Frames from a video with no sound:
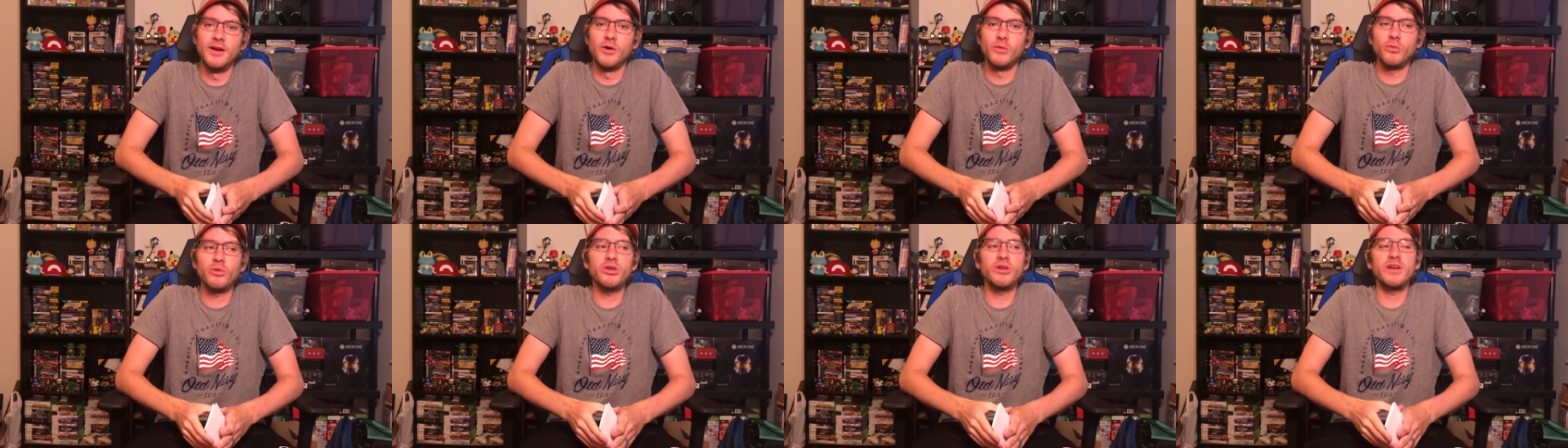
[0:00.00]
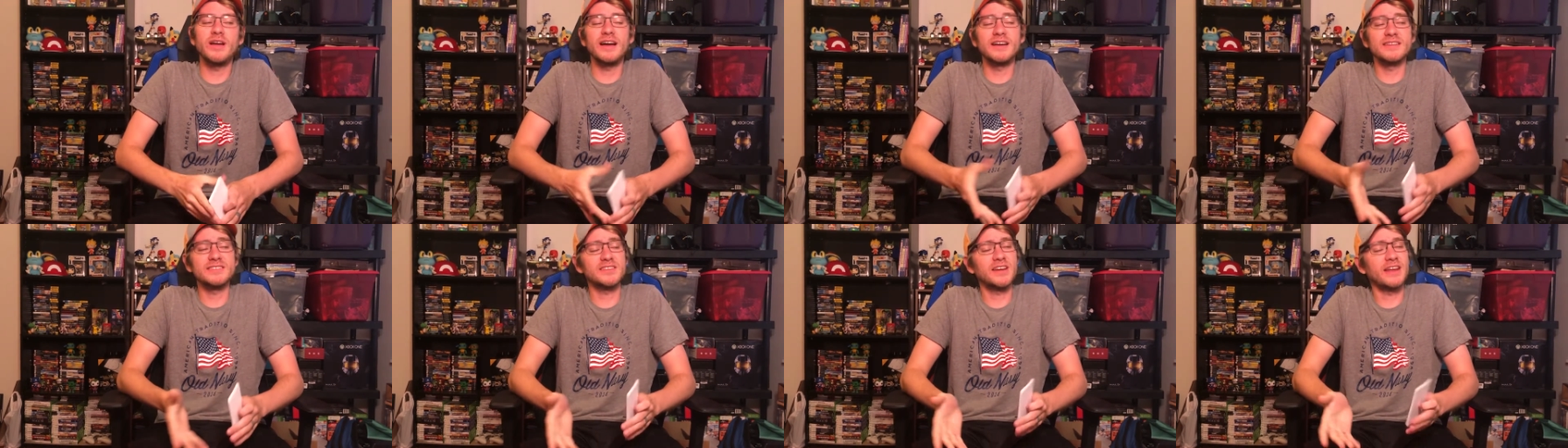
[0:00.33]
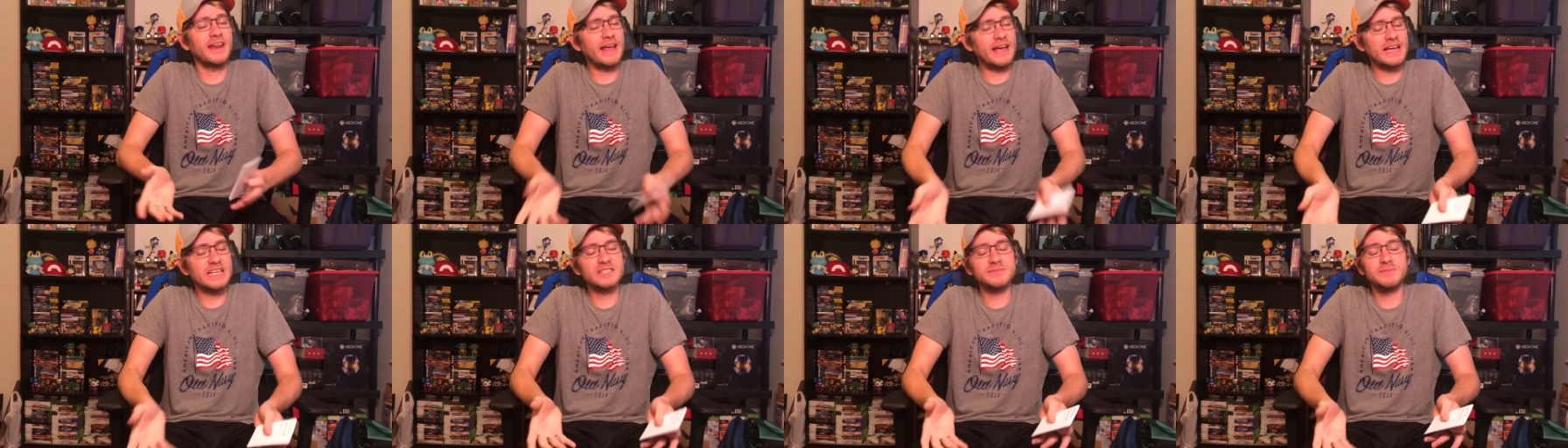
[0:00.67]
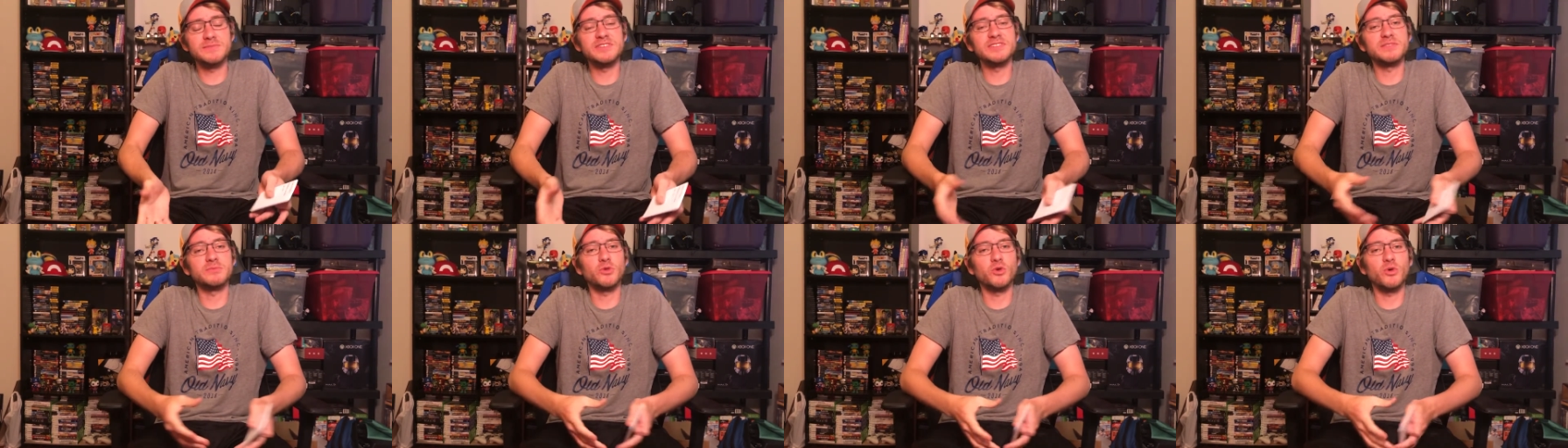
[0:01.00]
where you guys could ask me
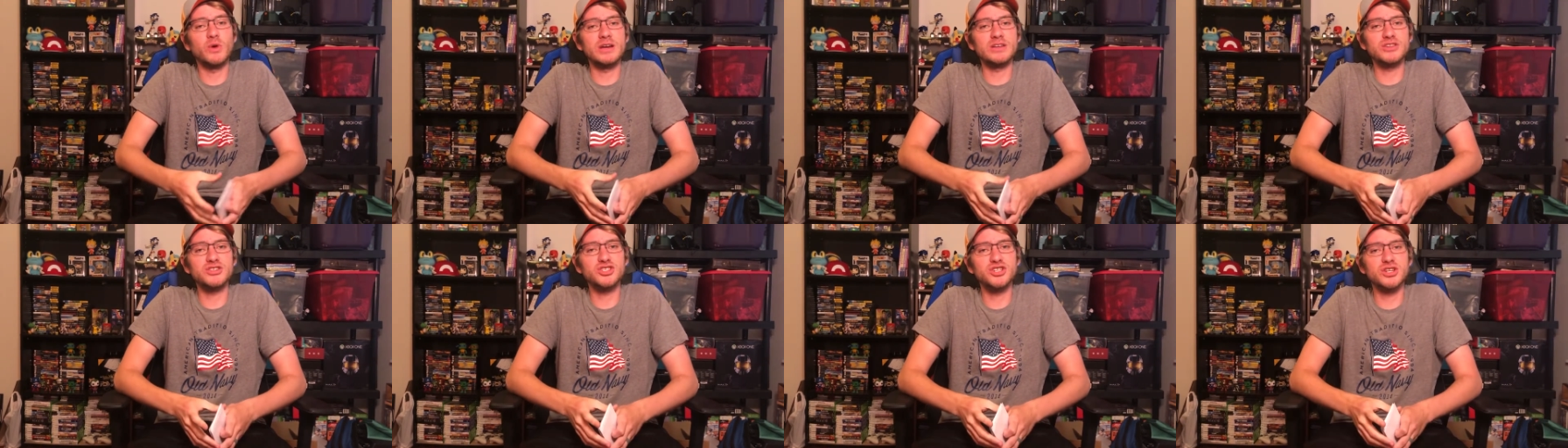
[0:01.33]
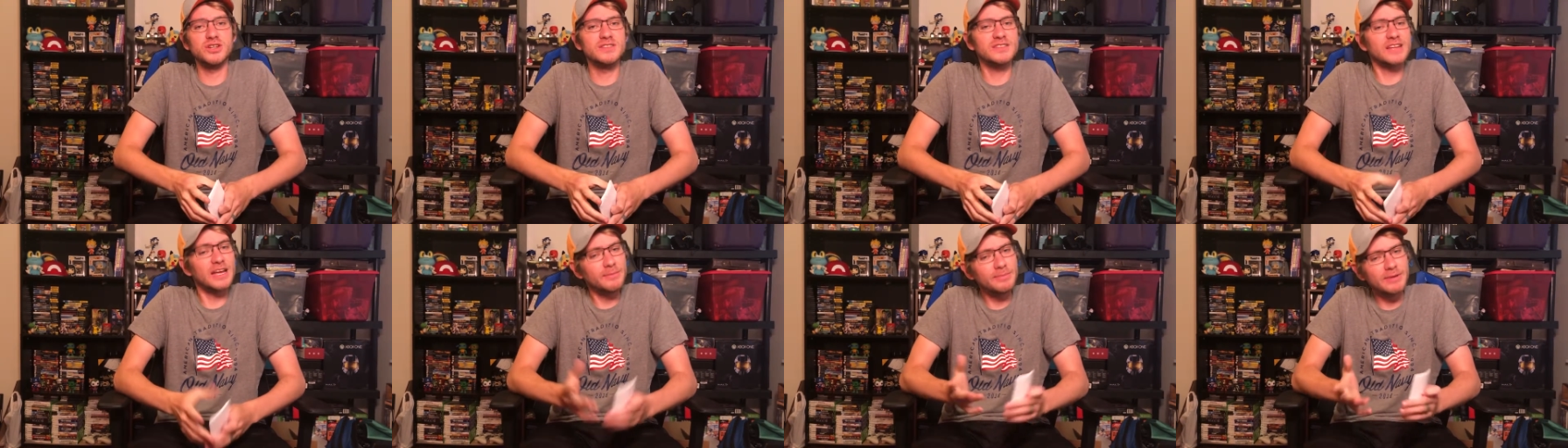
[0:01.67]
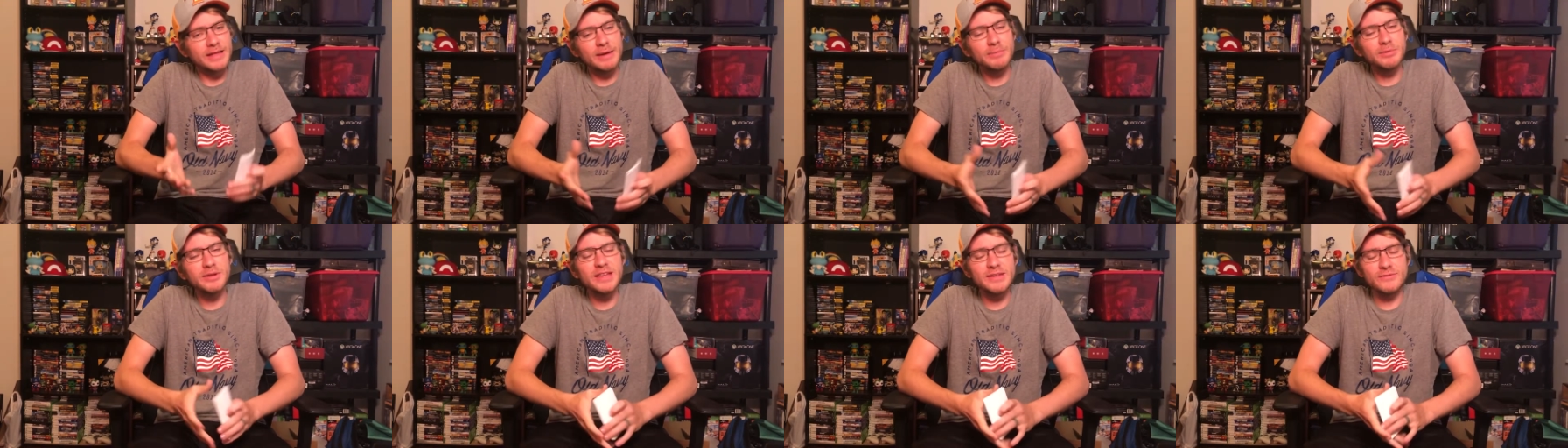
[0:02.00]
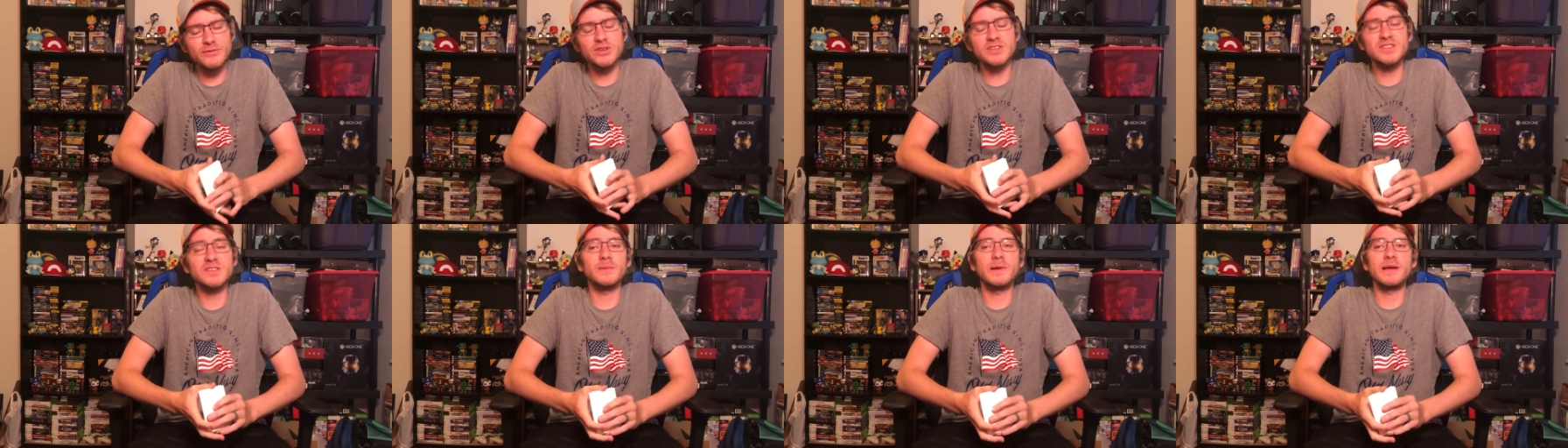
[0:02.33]
some questions. I'd be able to give
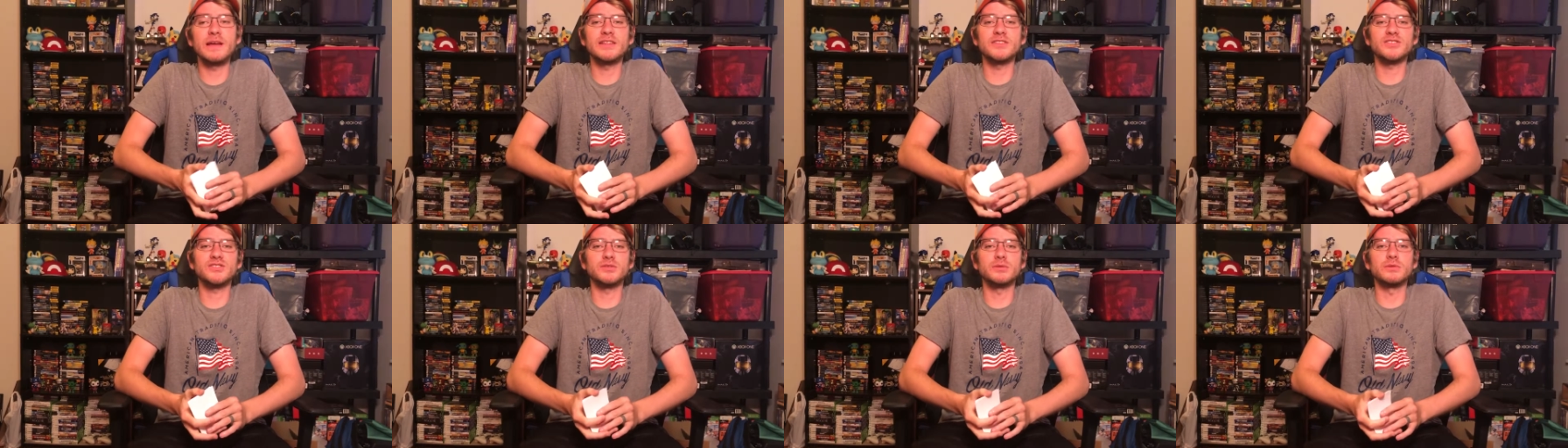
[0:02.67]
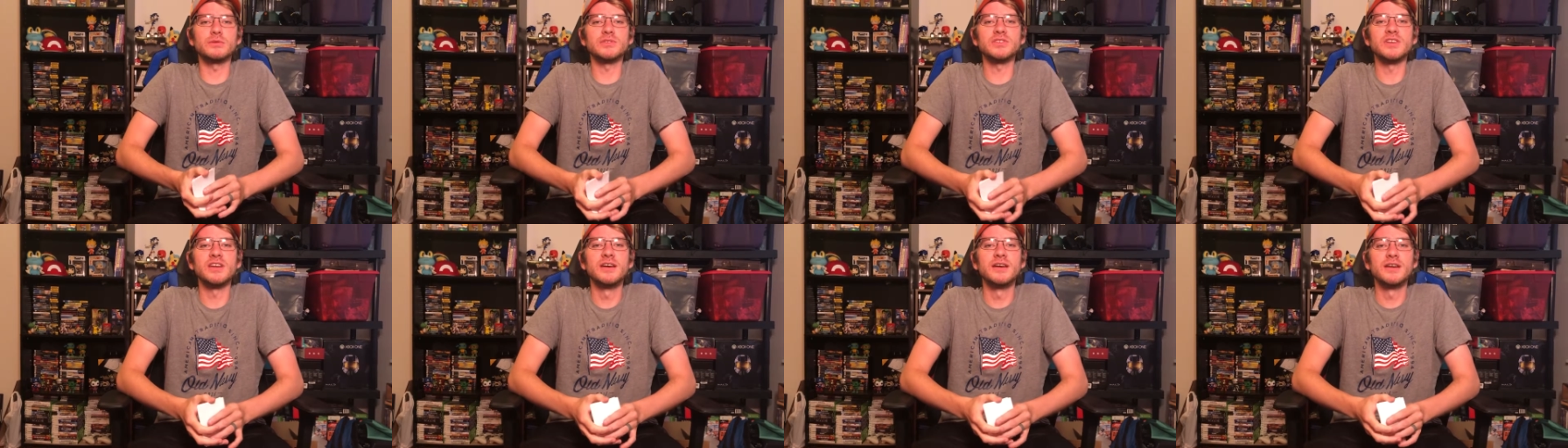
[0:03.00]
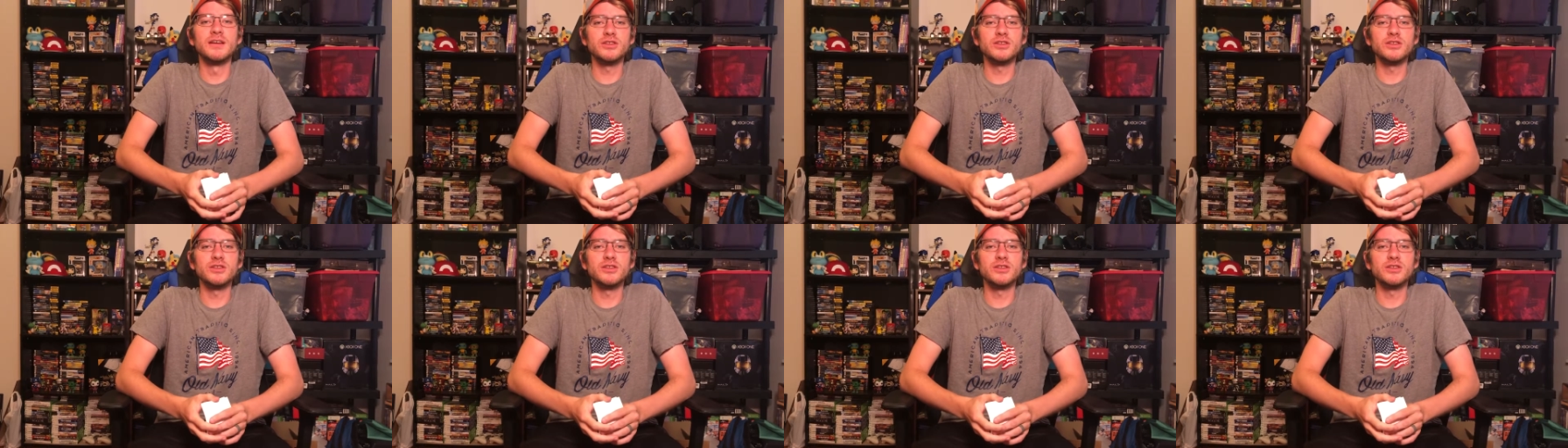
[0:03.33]
you some answers.